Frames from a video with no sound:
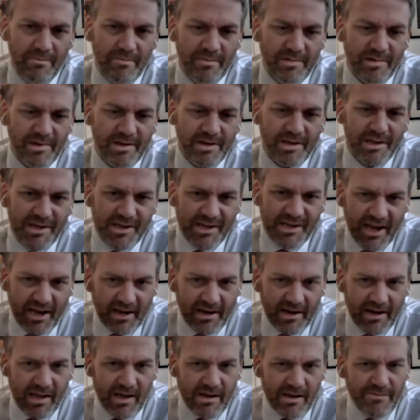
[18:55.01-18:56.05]

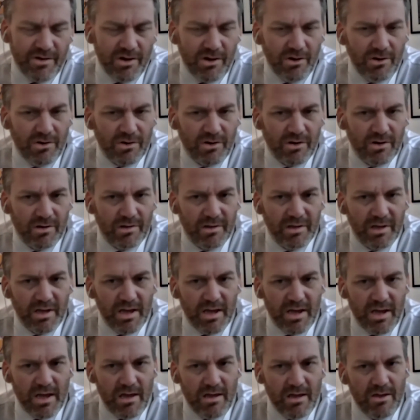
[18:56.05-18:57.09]
Secondly, if you look at the
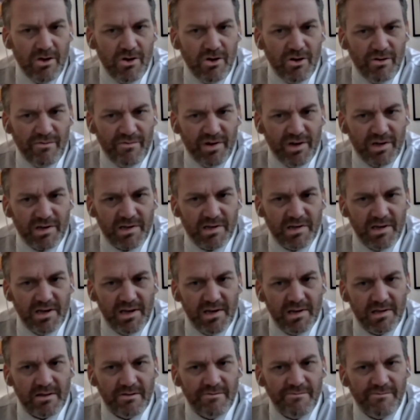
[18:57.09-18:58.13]
universities
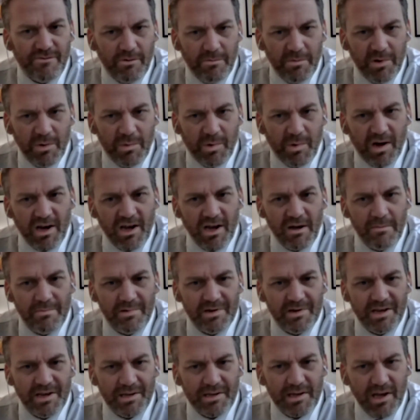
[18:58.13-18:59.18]
that Formula One companies
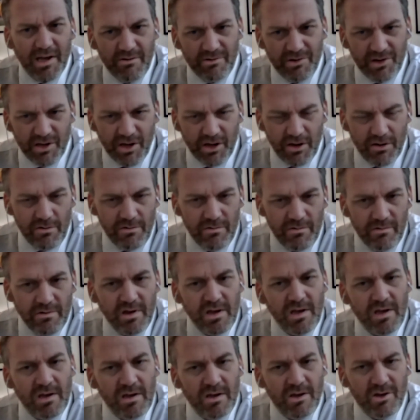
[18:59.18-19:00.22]
go to,
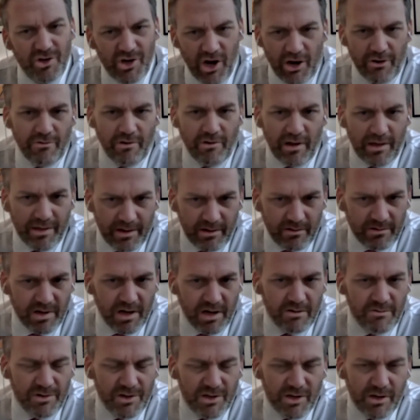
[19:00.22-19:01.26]
generally they'll go
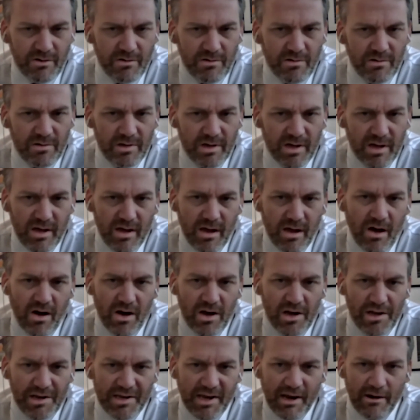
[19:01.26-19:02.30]
to the higher
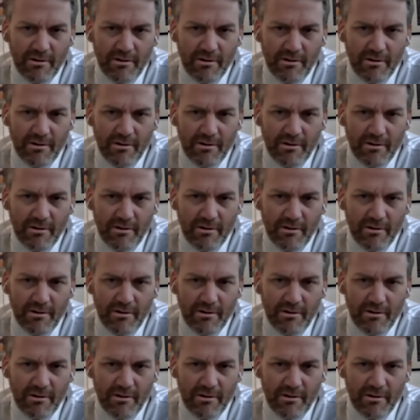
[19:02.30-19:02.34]
tariff